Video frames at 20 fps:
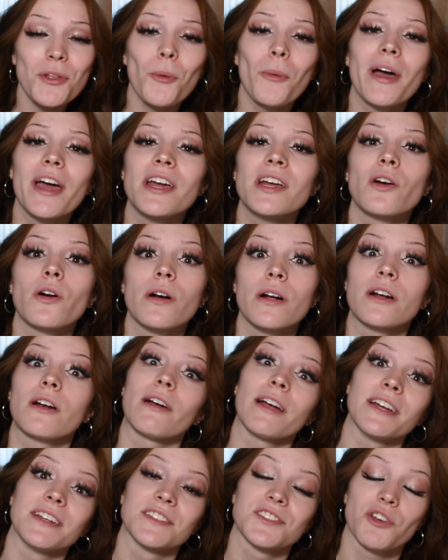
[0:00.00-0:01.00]
the way your
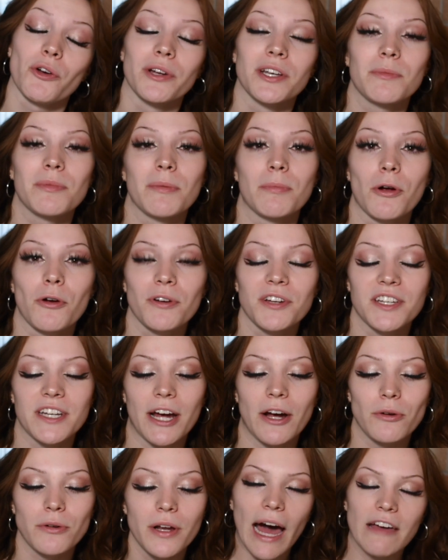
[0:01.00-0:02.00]
grade is going to be broken
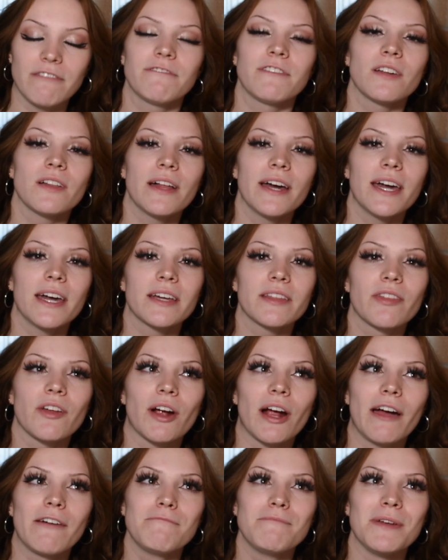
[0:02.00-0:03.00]
down. I feel like
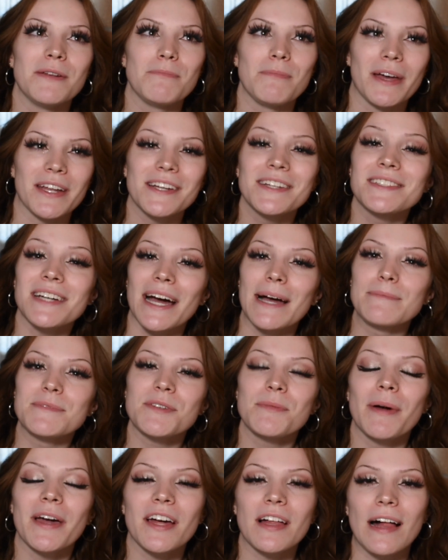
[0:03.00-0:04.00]
there have been many times
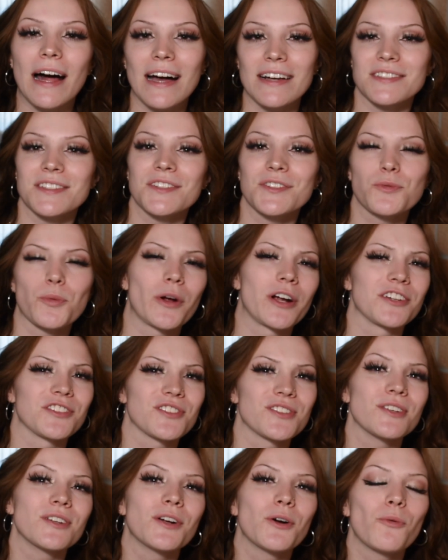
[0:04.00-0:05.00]
in my classes where a
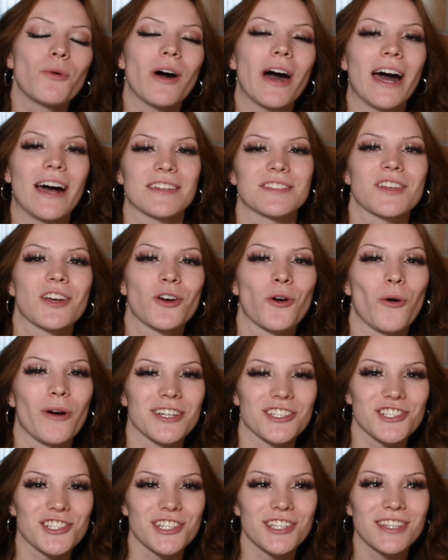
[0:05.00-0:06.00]
student will ask a
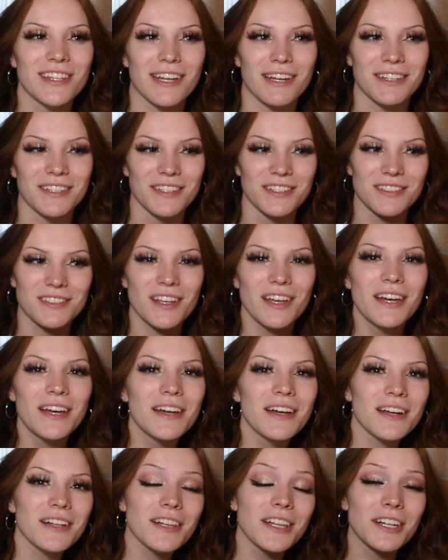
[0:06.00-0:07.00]
question that is
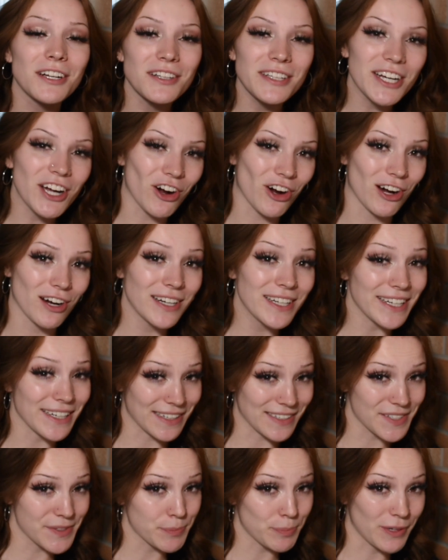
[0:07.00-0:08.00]
clearly already
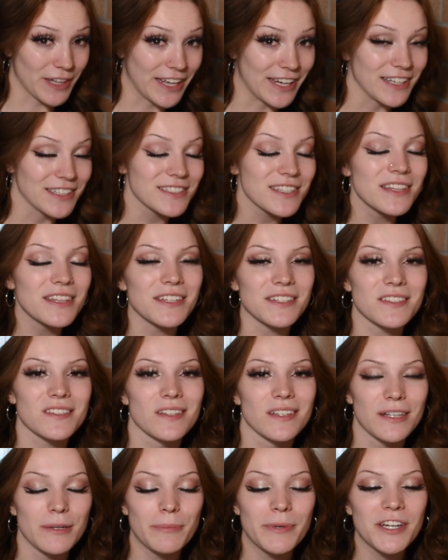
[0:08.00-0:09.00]
explained in the
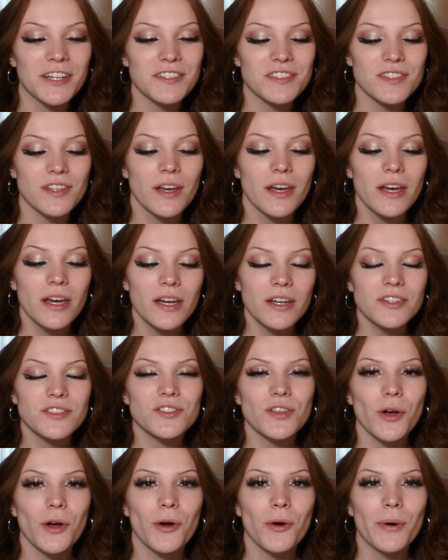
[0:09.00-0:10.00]
syllabus,
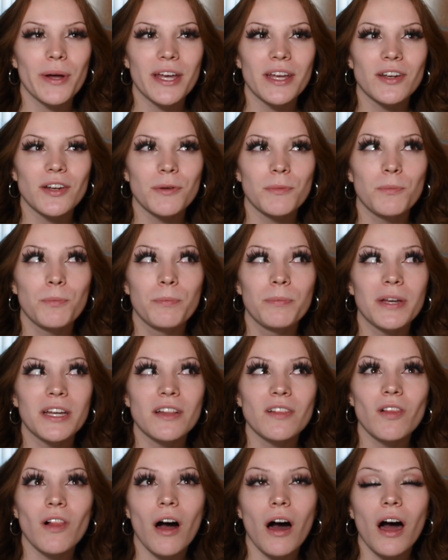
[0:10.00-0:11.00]
so it'd be
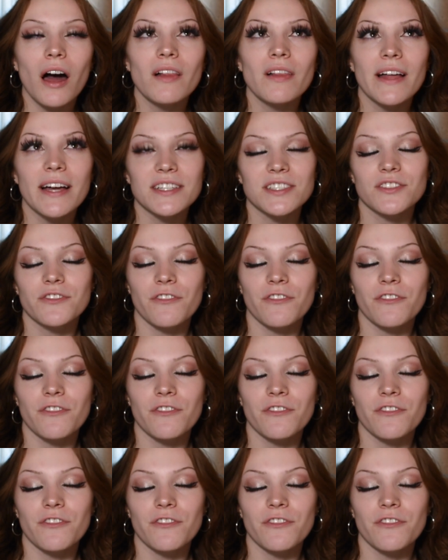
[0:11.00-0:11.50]
a lot less